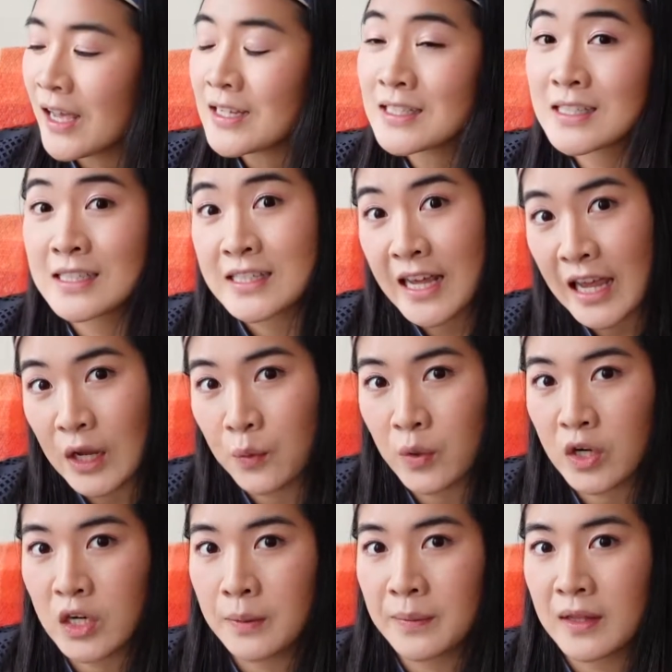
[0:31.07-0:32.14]
Today, we're
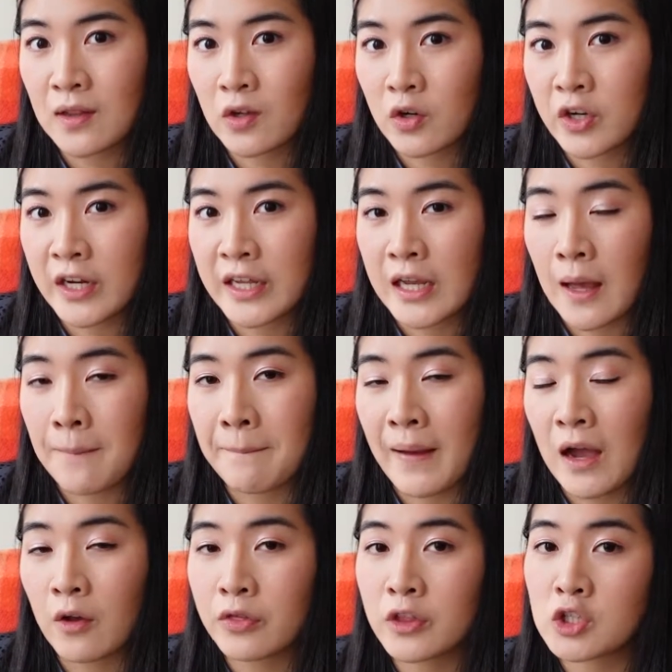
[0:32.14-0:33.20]
going to be learning
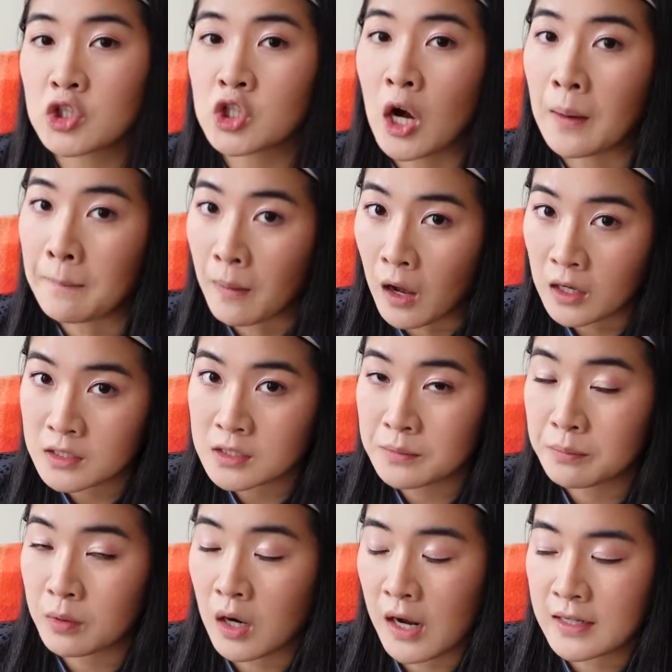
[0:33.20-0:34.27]
about the Charmat
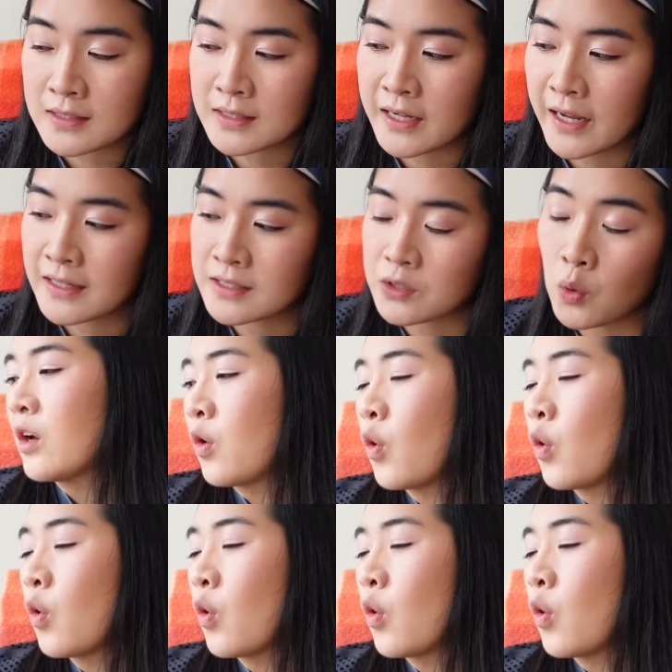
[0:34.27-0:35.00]
process,